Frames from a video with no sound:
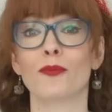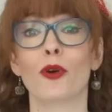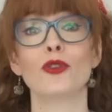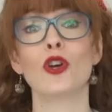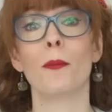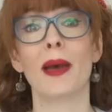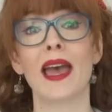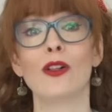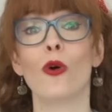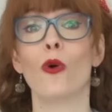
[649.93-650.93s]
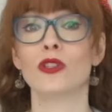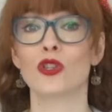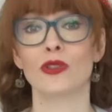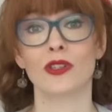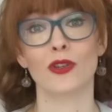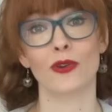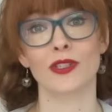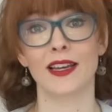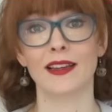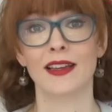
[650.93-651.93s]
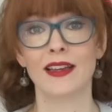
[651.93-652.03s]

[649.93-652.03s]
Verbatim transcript: of ProtonMail or Tutanota.